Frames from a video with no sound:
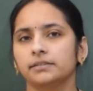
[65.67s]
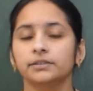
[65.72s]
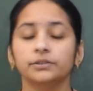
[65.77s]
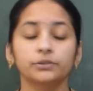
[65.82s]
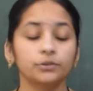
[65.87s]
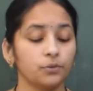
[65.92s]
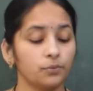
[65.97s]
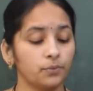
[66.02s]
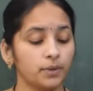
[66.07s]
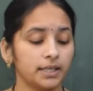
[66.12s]

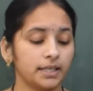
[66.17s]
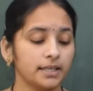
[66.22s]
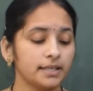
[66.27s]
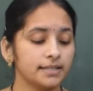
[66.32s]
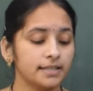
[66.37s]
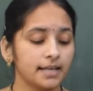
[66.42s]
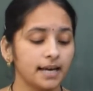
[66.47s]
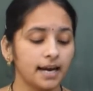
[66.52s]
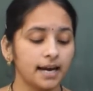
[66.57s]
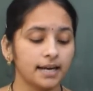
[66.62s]
So, what
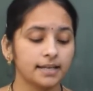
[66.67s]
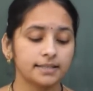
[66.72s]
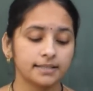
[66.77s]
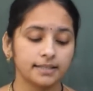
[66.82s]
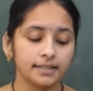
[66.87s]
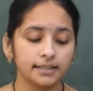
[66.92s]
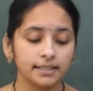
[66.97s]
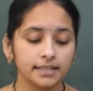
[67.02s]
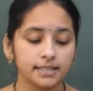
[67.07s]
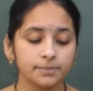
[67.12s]
is that?
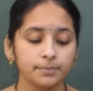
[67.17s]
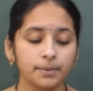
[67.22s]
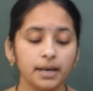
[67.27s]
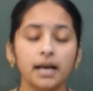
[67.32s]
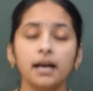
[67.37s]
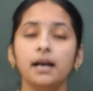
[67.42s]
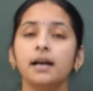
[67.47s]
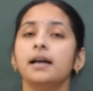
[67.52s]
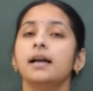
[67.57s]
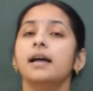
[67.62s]
See this,
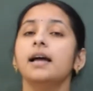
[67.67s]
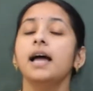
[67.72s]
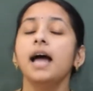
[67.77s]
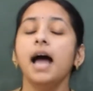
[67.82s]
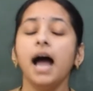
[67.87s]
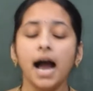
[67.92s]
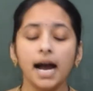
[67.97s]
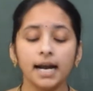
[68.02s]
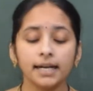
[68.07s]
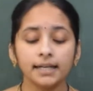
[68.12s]
ma?
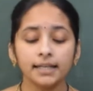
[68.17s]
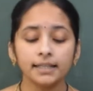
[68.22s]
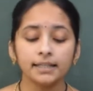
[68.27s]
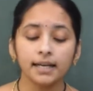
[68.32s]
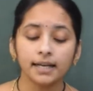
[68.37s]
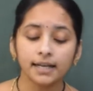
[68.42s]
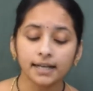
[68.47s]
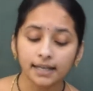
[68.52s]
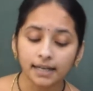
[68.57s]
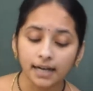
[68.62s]

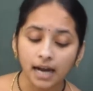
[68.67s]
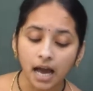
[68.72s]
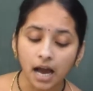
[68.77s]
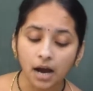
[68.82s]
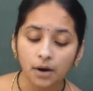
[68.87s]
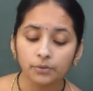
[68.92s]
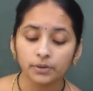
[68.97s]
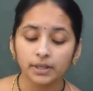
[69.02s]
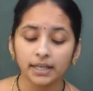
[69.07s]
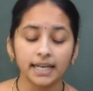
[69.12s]
Under the
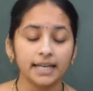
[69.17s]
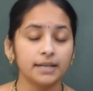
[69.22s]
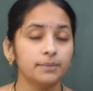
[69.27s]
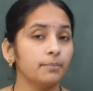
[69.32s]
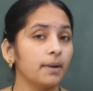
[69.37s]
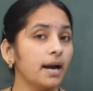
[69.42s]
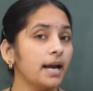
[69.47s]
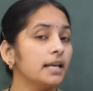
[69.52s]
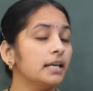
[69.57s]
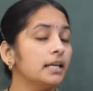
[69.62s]
ground in
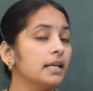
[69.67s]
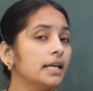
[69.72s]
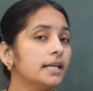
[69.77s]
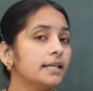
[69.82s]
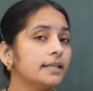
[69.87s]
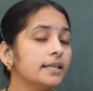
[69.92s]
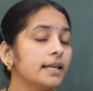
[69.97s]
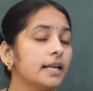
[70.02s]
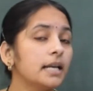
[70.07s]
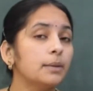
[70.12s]
my
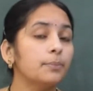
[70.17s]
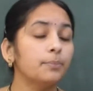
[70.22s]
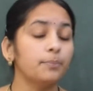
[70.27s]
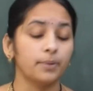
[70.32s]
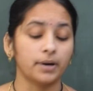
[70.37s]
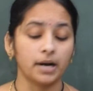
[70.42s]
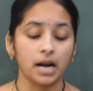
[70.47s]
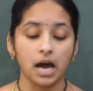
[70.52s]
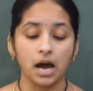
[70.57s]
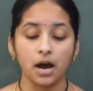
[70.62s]
little
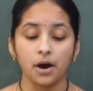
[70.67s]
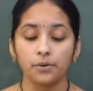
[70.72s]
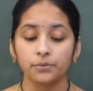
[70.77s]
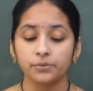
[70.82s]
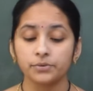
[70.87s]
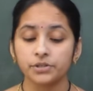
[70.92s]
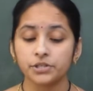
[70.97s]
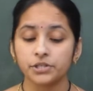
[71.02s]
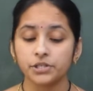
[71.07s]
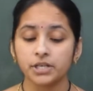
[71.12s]

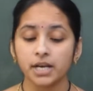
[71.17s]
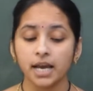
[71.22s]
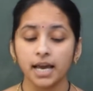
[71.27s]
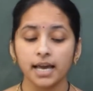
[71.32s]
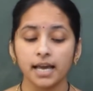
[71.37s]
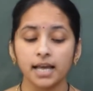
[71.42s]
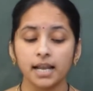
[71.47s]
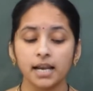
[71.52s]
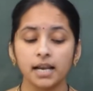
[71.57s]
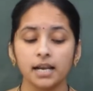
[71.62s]
brown
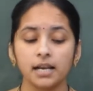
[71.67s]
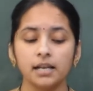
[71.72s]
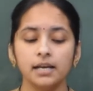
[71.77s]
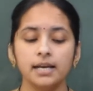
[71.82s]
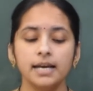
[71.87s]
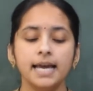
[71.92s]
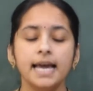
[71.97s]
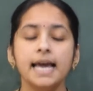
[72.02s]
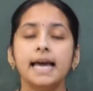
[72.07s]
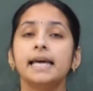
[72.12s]
shell,
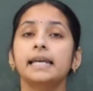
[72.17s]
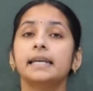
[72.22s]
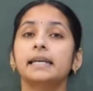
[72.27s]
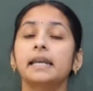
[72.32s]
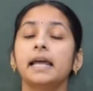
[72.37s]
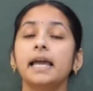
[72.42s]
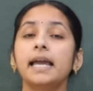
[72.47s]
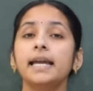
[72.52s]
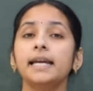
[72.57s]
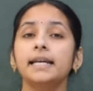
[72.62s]

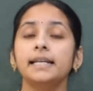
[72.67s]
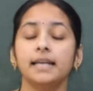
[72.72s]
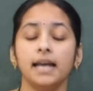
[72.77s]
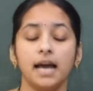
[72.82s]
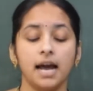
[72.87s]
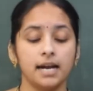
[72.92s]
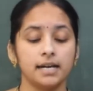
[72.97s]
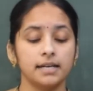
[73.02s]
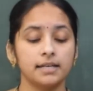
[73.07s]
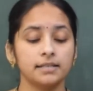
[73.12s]
rain
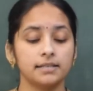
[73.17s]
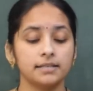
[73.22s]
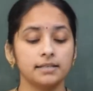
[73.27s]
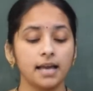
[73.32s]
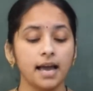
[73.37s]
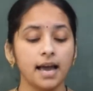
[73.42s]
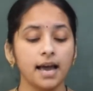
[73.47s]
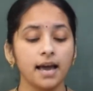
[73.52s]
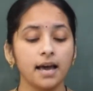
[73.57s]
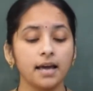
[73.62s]
and
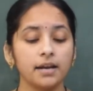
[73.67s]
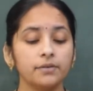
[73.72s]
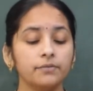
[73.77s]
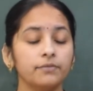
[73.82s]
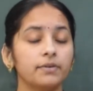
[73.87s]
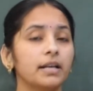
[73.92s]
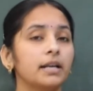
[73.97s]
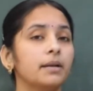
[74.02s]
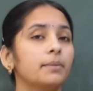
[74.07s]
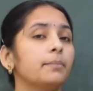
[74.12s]
sun
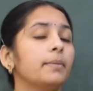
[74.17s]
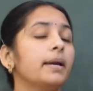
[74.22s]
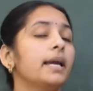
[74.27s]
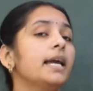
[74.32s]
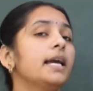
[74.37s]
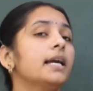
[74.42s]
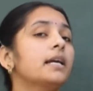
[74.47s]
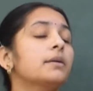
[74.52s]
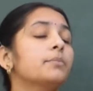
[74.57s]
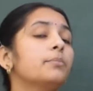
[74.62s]
will
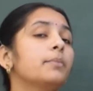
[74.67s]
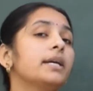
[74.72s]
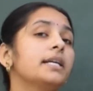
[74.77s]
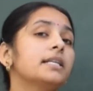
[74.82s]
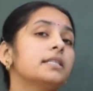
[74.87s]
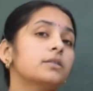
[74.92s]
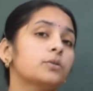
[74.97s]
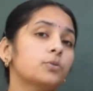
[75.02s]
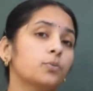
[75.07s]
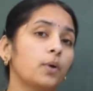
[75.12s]
make me
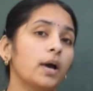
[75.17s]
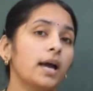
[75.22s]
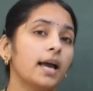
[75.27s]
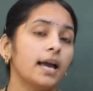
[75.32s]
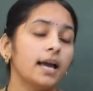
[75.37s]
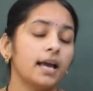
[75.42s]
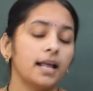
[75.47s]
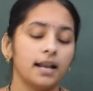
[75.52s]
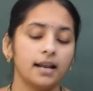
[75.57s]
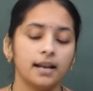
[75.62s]

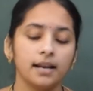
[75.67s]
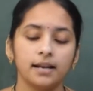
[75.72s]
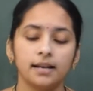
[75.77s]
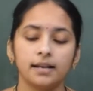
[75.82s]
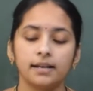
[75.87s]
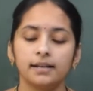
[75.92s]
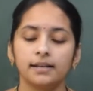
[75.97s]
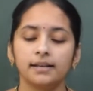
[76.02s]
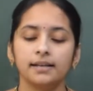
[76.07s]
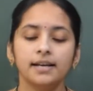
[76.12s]

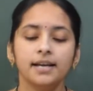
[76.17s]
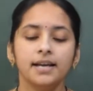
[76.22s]
swell.